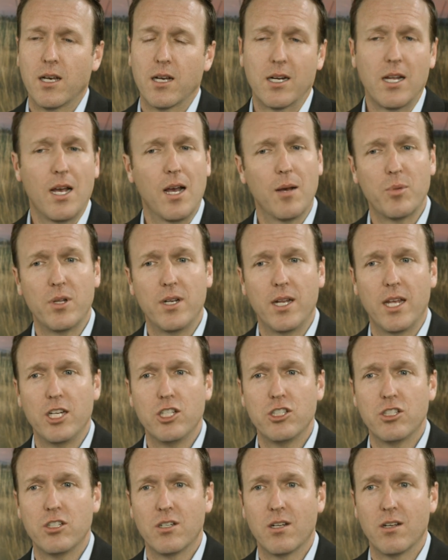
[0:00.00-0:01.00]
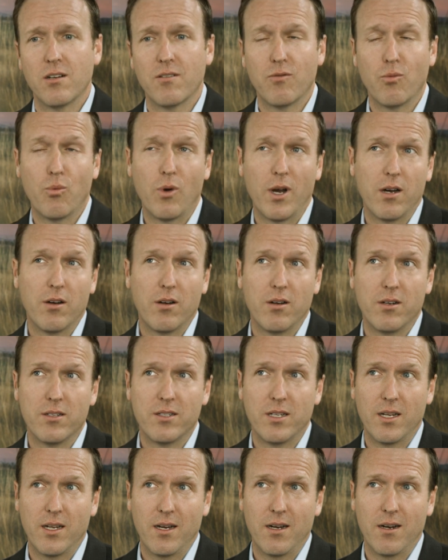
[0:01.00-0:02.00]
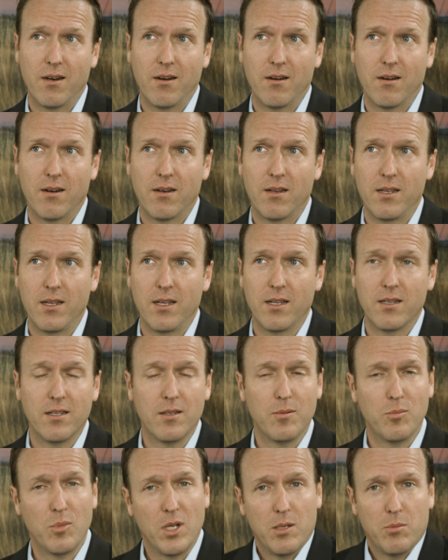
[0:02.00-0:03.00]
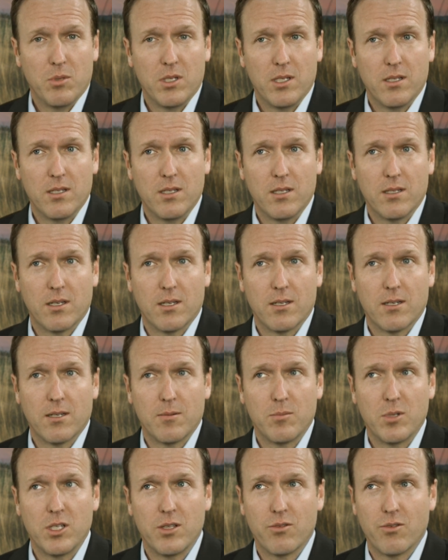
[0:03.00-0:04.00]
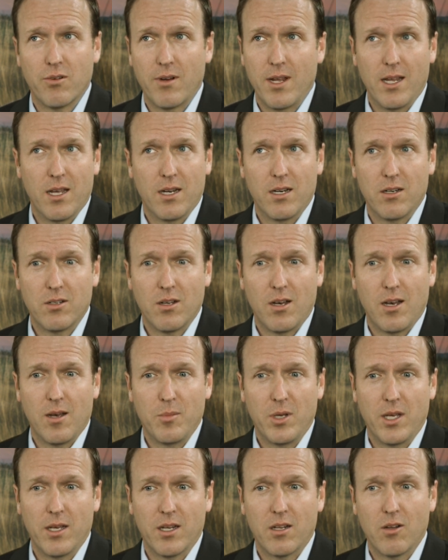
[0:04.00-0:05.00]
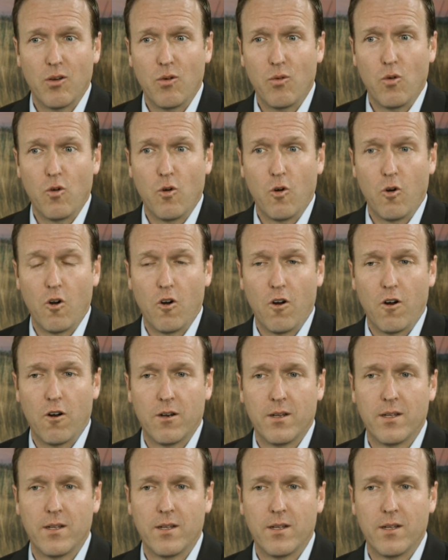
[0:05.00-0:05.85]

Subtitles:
a combination of wear and tear, and then maybe either an anatomic or